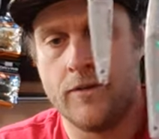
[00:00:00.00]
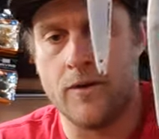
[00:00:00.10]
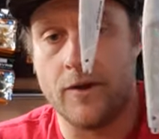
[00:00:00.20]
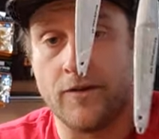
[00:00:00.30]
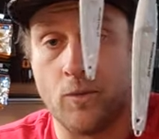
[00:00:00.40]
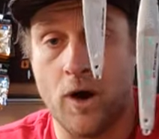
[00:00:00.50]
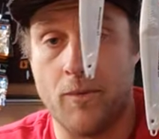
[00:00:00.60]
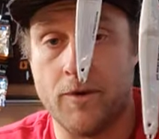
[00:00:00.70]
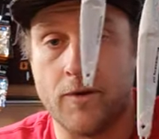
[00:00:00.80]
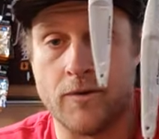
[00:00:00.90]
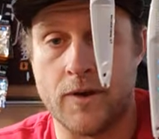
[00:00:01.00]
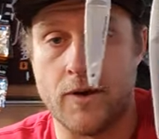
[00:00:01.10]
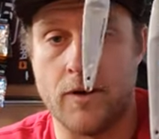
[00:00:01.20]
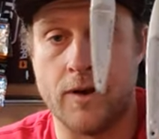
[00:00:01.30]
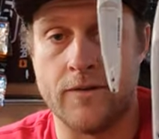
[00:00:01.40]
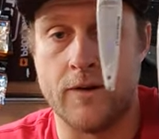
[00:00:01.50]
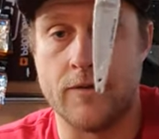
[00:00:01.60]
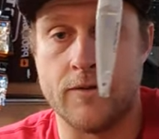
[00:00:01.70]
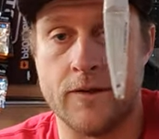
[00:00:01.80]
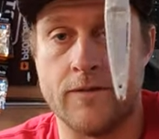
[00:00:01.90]
So these are what I'll be using early
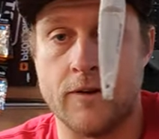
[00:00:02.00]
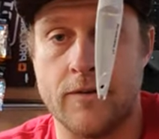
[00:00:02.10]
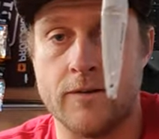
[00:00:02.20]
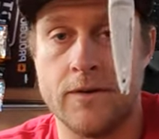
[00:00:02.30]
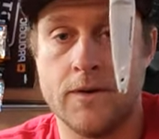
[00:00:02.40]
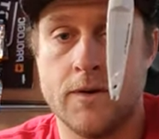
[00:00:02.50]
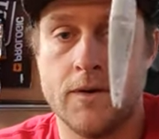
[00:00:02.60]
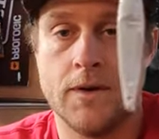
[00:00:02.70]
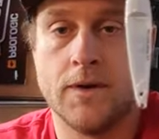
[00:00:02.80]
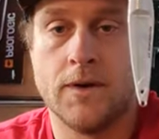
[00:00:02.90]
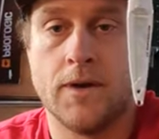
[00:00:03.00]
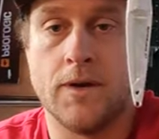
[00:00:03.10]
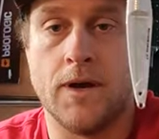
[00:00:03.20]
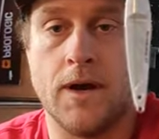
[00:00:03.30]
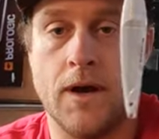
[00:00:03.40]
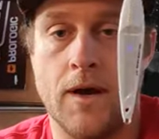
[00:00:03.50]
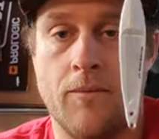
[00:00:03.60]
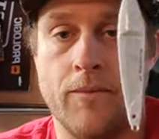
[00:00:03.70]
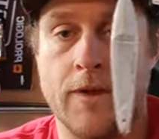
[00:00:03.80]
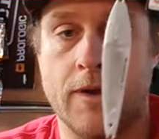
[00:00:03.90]
season this season.
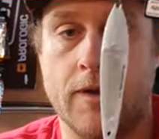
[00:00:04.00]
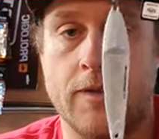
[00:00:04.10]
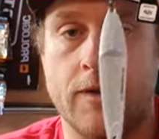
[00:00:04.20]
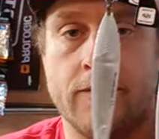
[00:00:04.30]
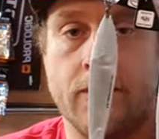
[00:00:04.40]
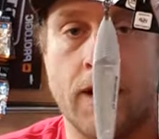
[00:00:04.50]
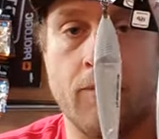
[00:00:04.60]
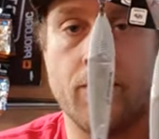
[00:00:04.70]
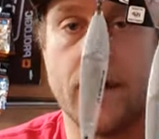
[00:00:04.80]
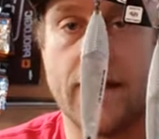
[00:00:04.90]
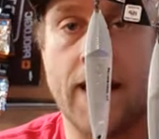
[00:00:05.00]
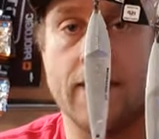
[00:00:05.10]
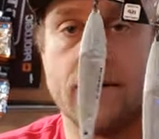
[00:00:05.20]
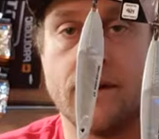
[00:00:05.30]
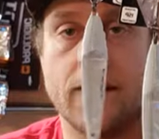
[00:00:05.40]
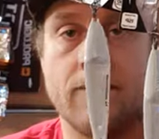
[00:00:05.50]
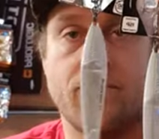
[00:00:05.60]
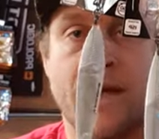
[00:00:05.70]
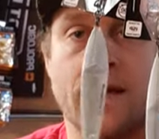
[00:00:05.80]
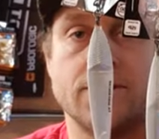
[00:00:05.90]
These type, again,
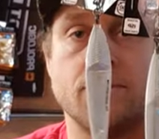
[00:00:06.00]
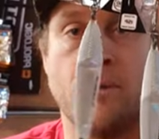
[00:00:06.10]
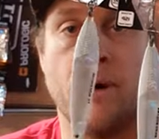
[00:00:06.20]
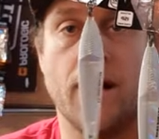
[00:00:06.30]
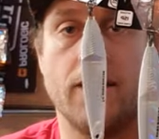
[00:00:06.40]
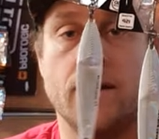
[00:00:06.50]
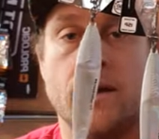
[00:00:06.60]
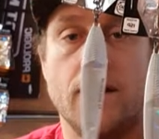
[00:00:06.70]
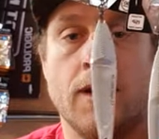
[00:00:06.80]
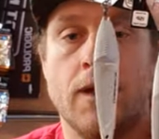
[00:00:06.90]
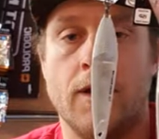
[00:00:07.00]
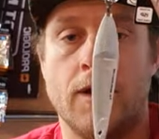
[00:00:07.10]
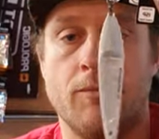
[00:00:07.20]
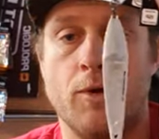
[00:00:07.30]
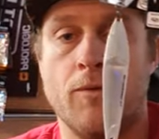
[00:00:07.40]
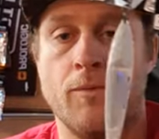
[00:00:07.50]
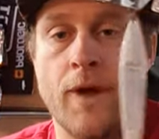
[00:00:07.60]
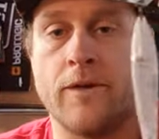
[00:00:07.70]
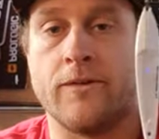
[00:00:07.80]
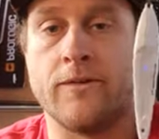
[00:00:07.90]
cast them a mile. You can move them
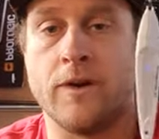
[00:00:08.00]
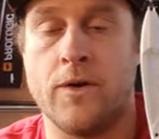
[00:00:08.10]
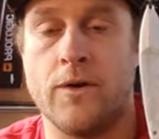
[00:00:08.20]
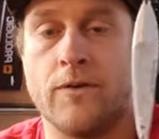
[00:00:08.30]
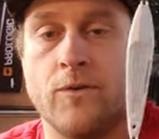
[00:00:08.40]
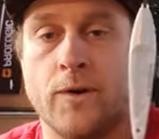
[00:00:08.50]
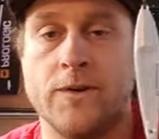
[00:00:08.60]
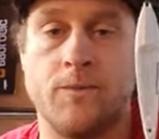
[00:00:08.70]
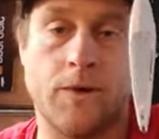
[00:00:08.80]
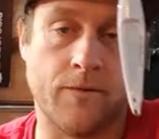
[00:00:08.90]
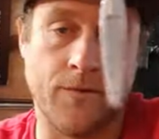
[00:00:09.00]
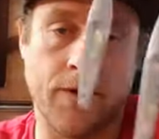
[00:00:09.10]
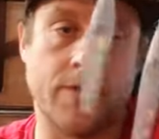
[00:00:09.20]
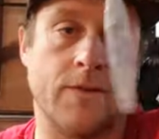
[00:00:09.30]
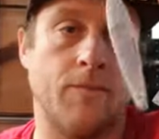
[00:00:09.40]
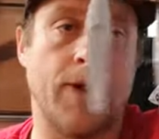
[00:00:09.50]
nice and slow. You can twitch them. You can flutter them